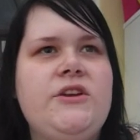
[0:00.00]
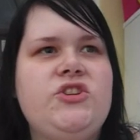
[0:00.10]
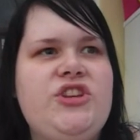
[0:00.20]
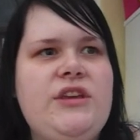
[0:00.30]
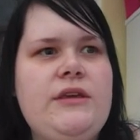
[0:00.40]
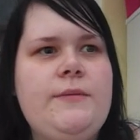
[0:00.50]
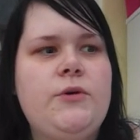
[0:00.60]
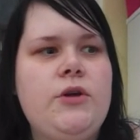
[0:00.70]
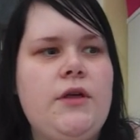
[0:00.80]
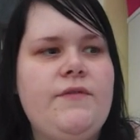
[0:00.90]
She
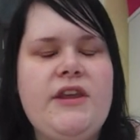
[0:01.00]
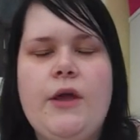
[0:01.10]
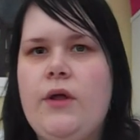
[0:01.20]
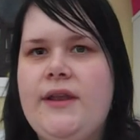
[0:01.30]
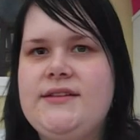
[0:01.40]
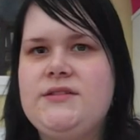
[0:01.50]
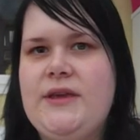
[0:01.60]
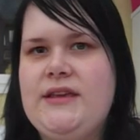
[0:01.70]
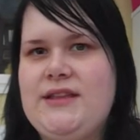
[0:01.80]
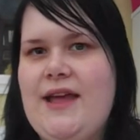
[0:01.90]
put a video on last
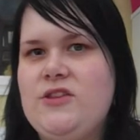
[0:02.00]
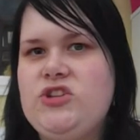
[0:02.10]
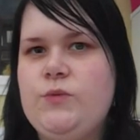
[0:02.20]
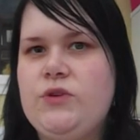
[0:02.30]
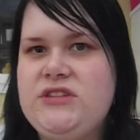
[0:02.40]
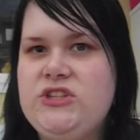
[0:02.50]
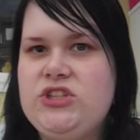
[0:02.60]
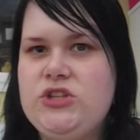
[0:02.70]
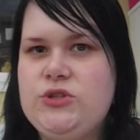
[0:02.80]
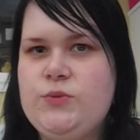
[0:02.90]
week saying that she wanted
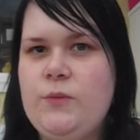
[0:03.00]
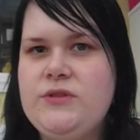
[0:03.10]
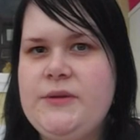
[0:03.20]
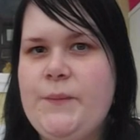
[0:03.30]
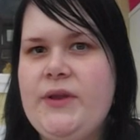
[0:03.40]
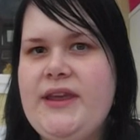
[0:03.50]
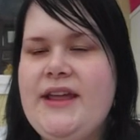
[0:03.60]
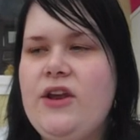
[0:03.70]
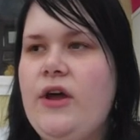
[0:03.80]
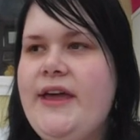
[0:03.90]
to do a swap with somebody
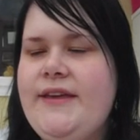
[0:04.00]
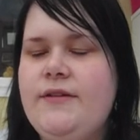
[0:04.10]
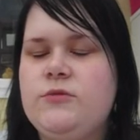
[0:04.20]
and I